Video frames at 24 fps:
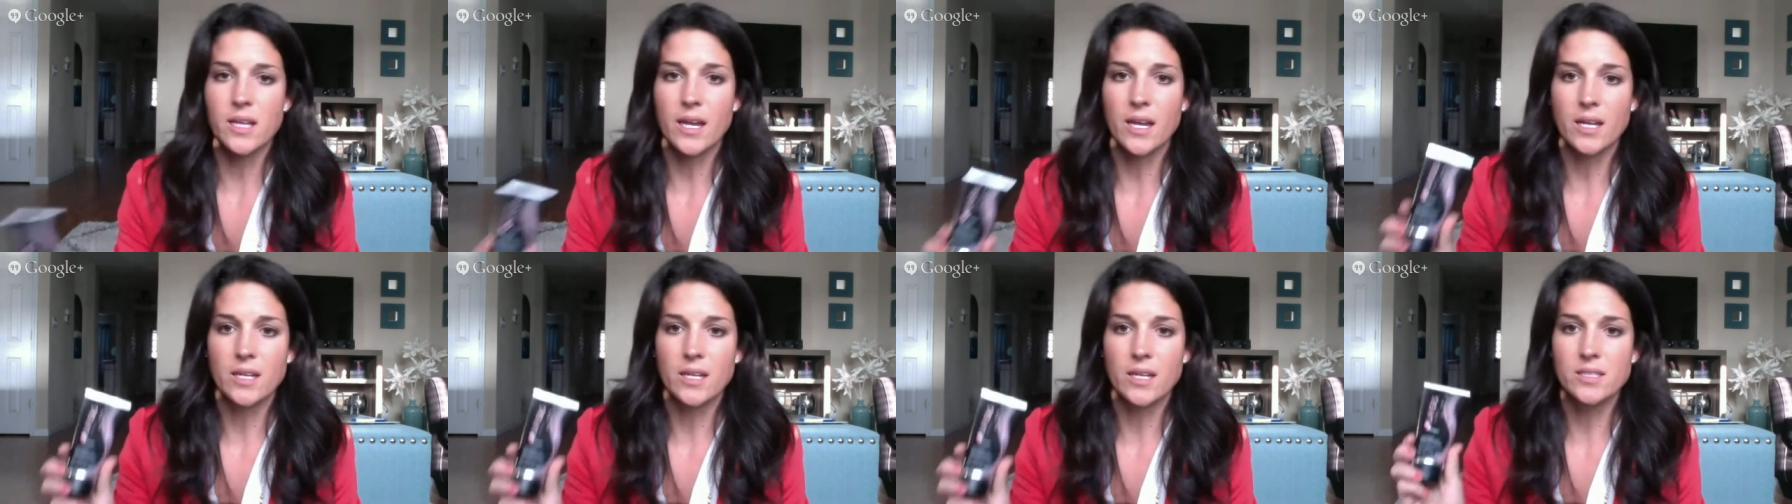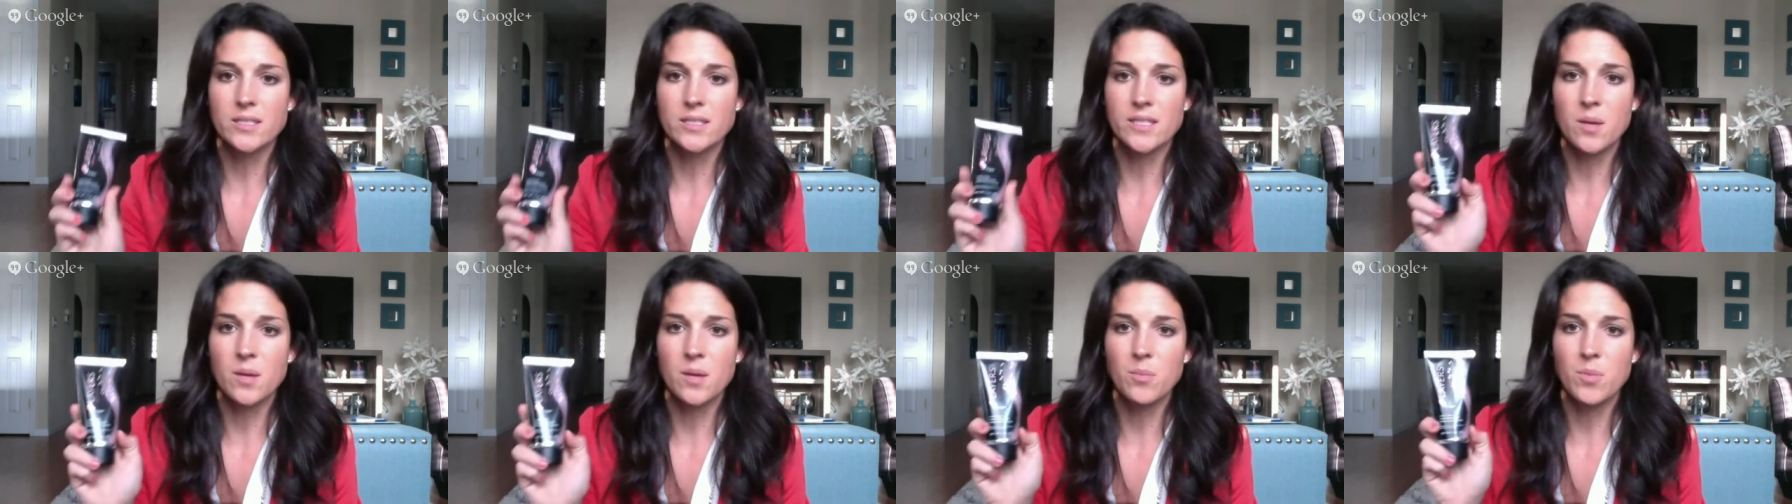a
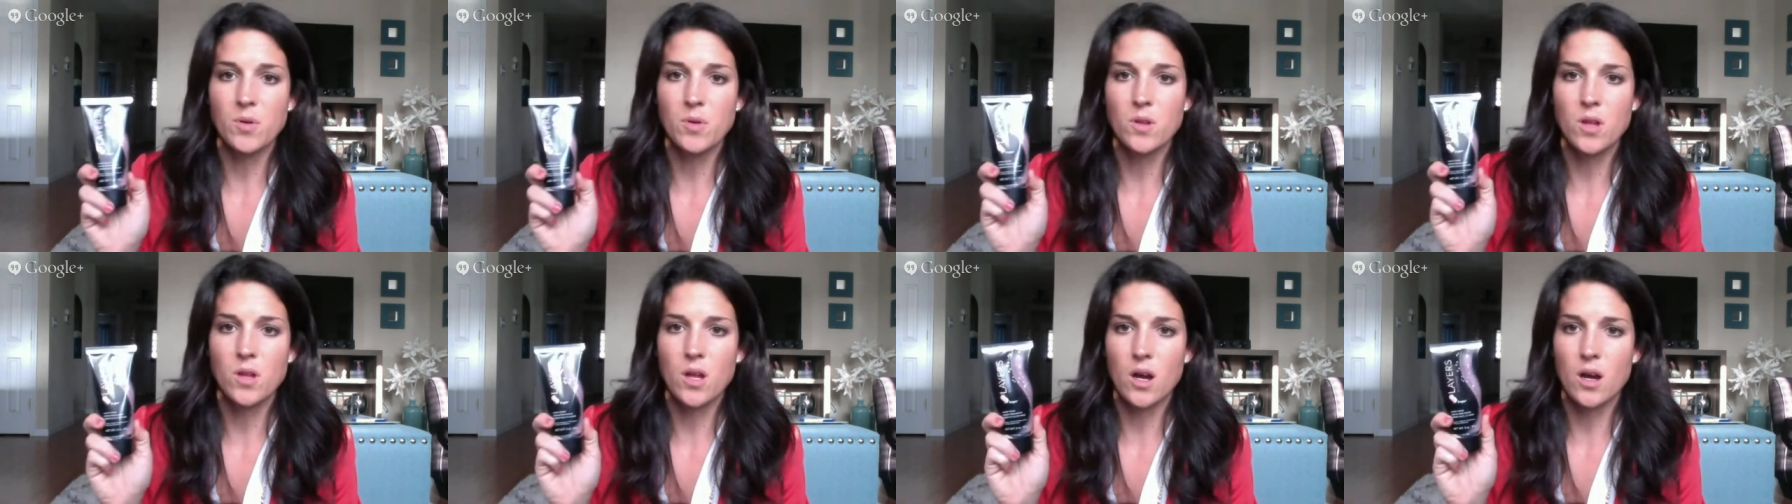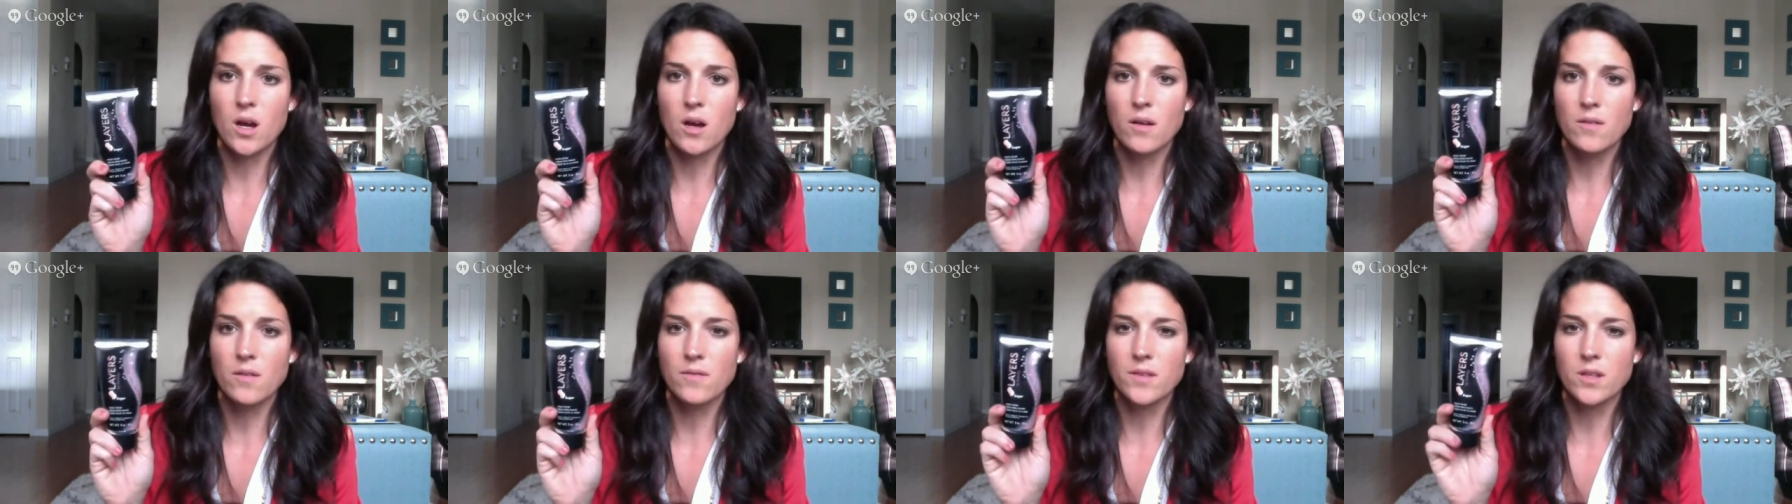sample
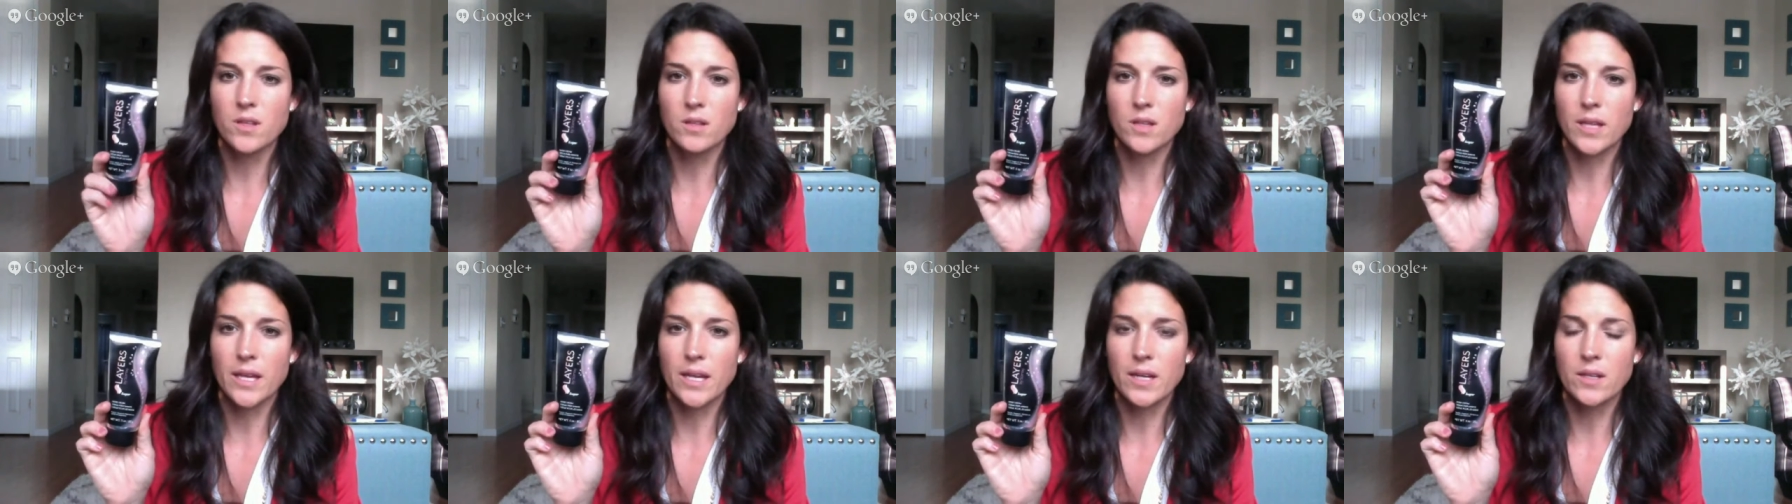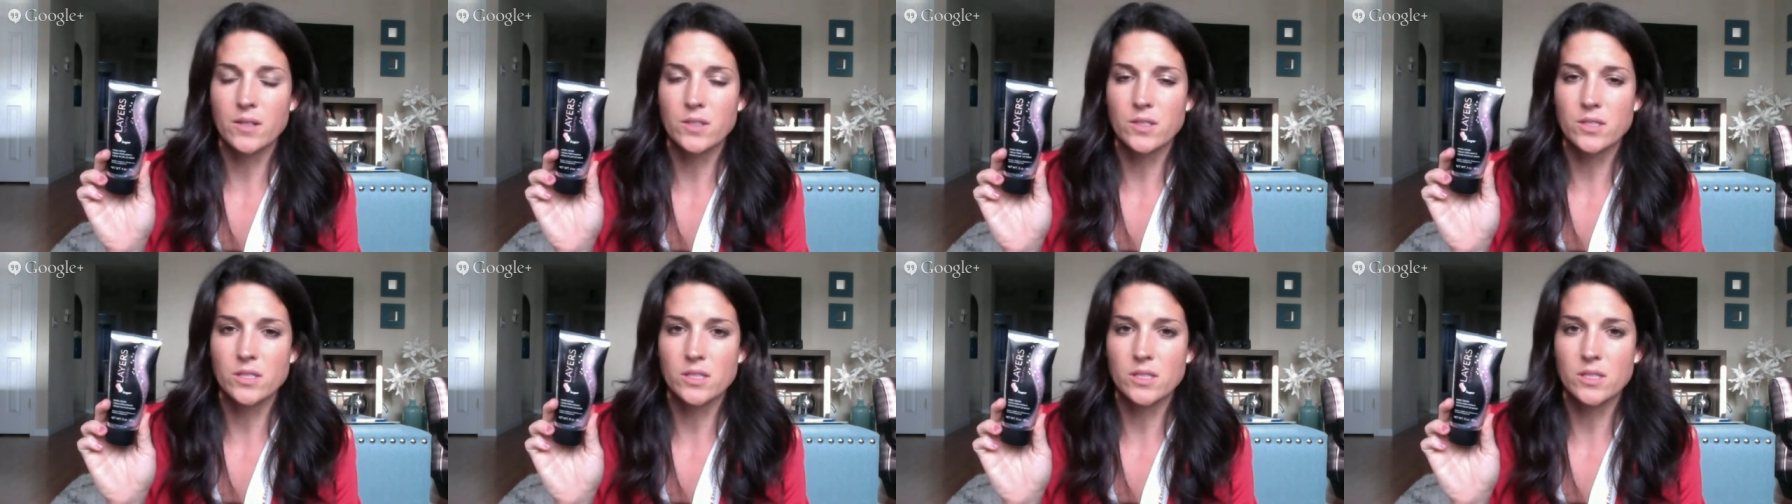of the
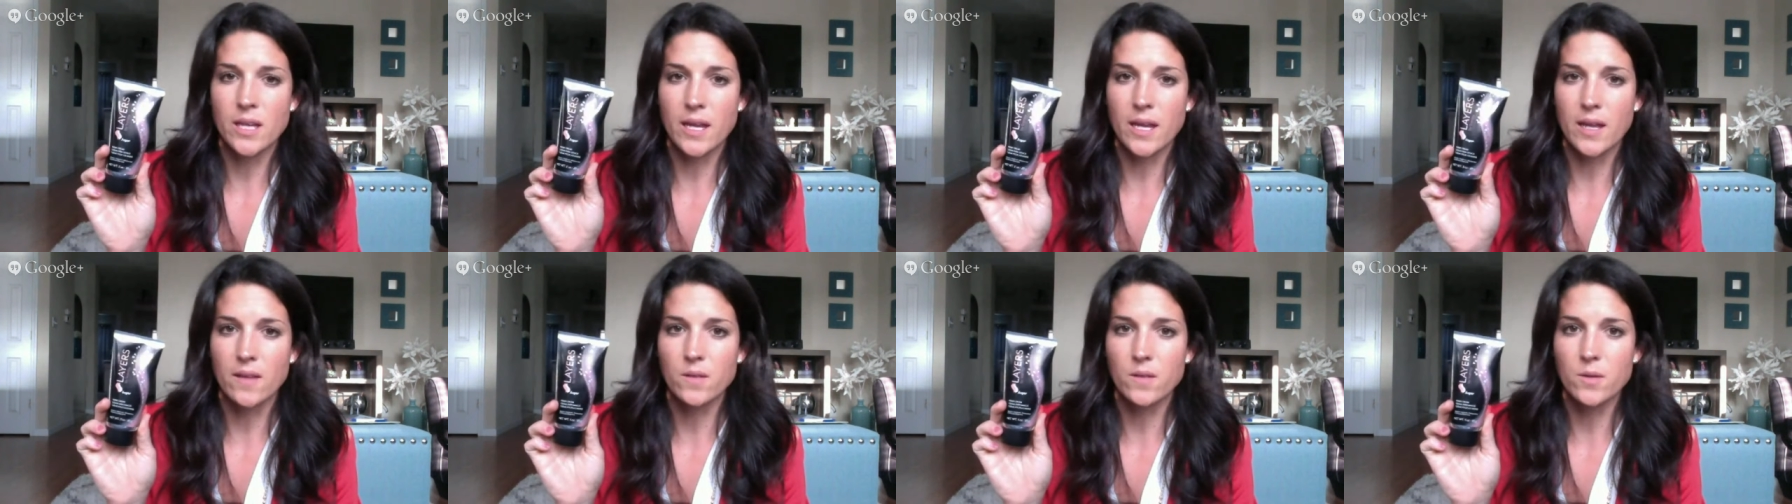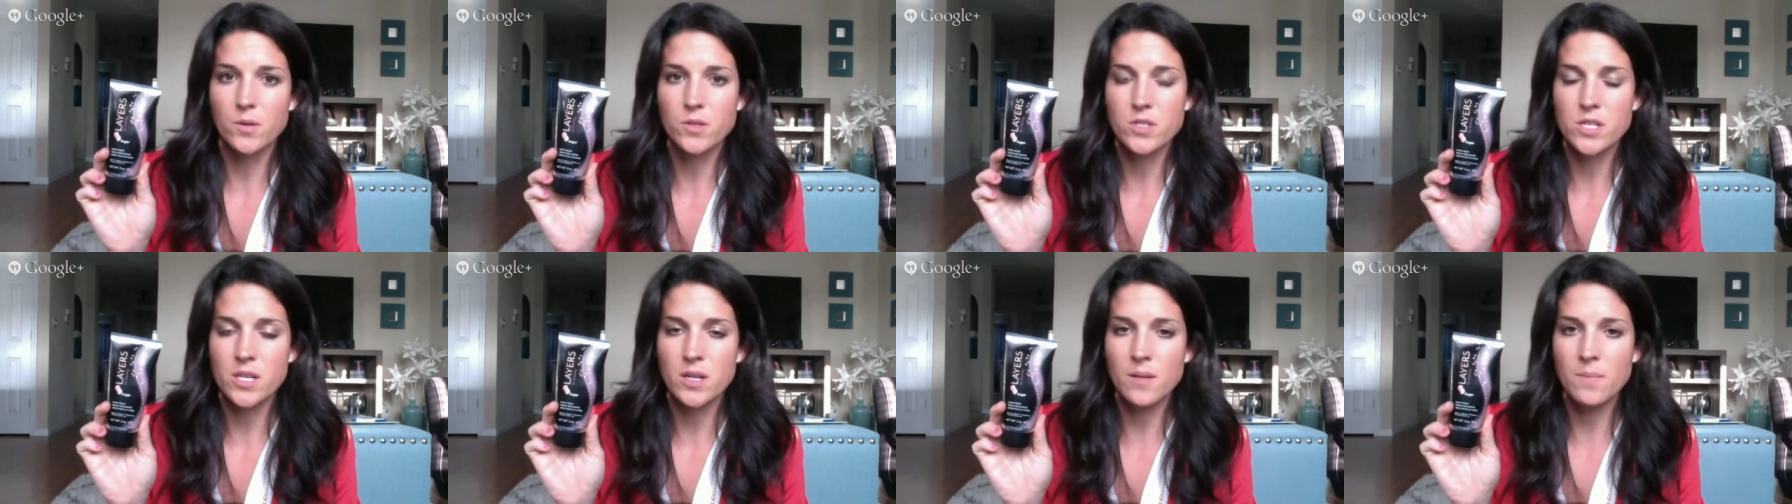Layers hand
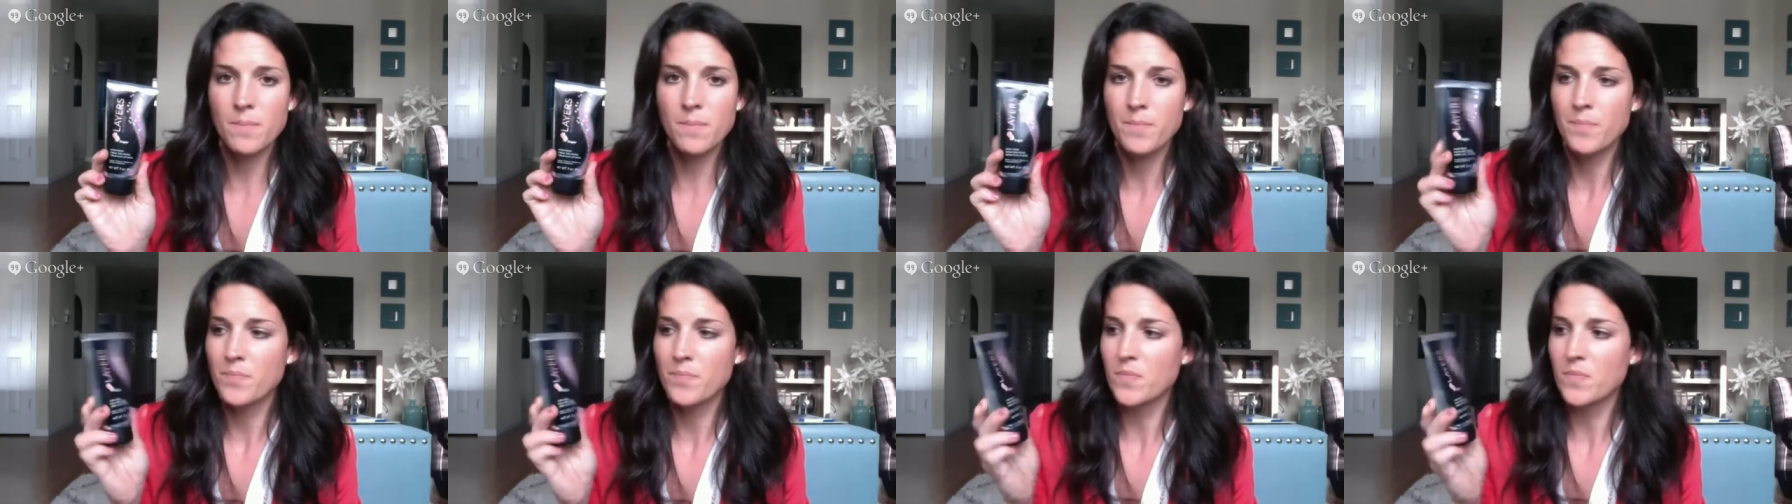lotion.